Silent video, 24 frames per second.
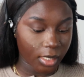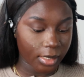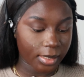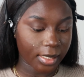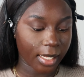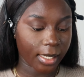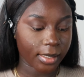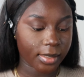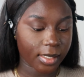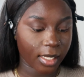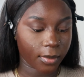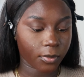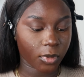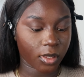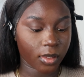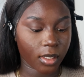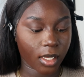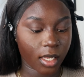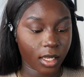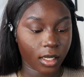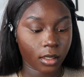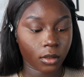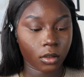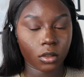the exact same
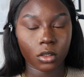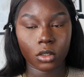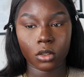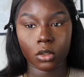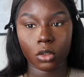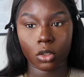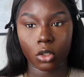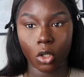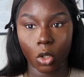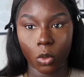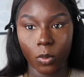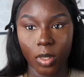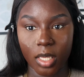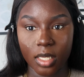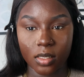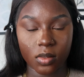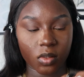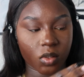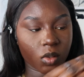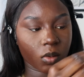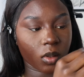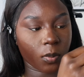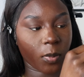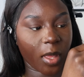thing, go
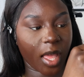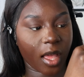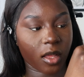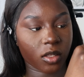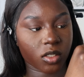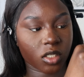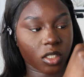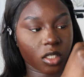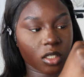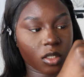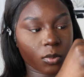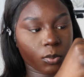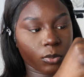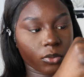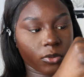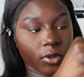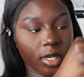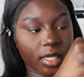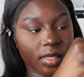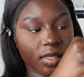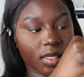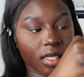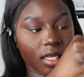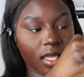into the powder,
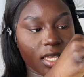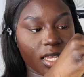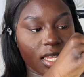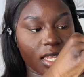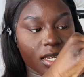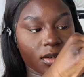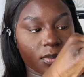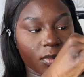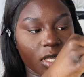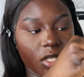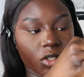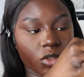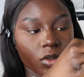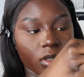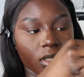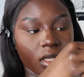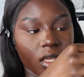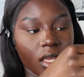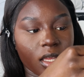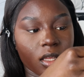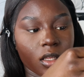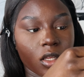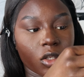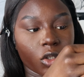press it in, make sure I
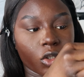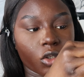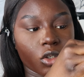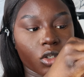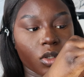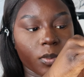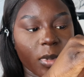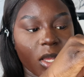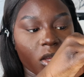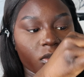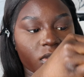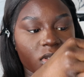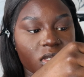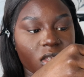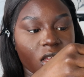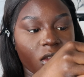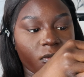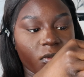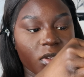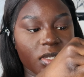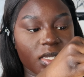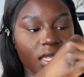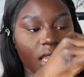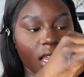get a good amount of
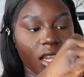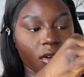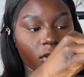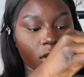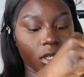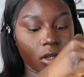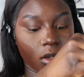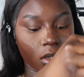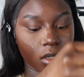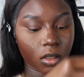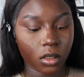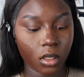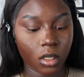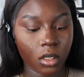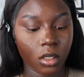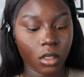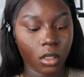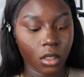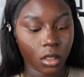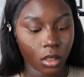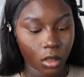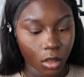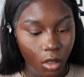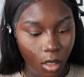surface area.
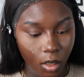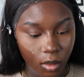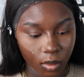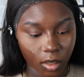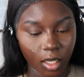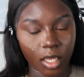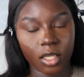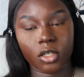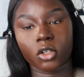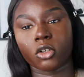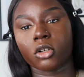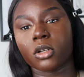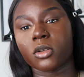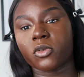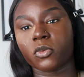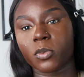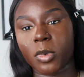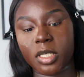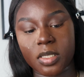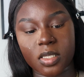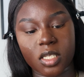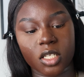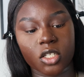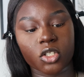Again, go
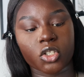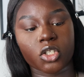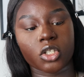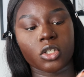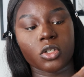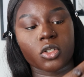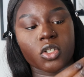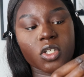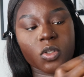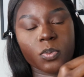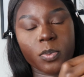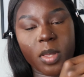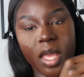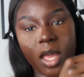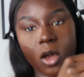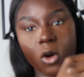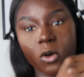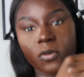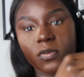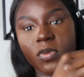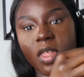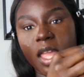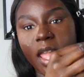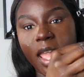with my tissue, just pat
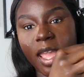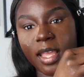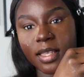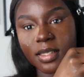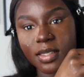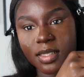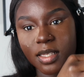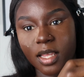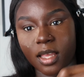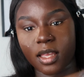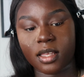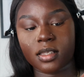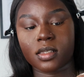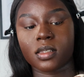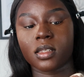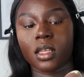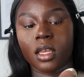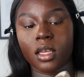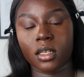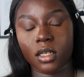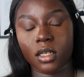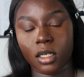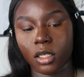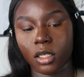off the
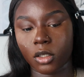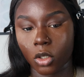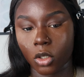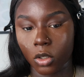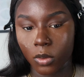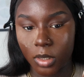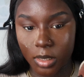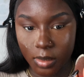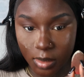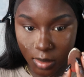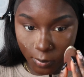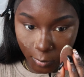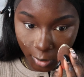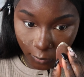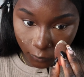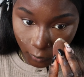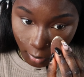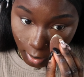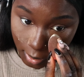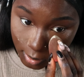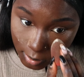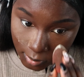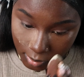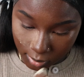excess and then I go into my
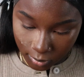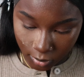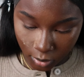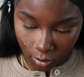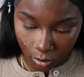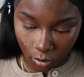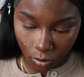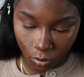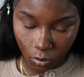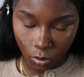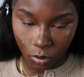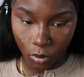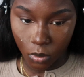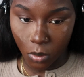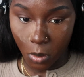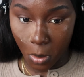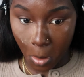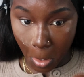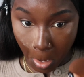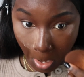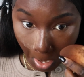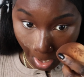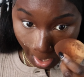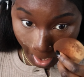face.
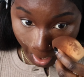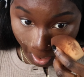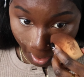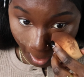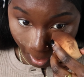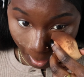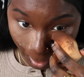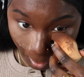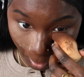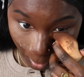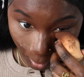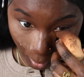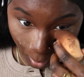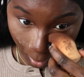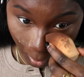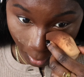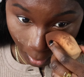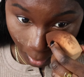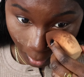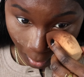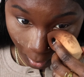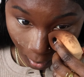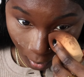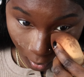It was weird using my
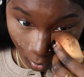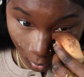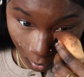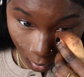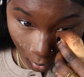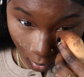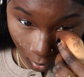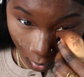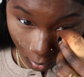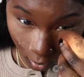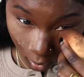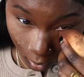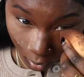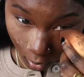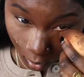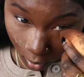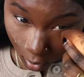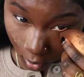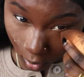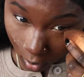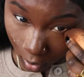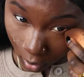holding my beauty blender in my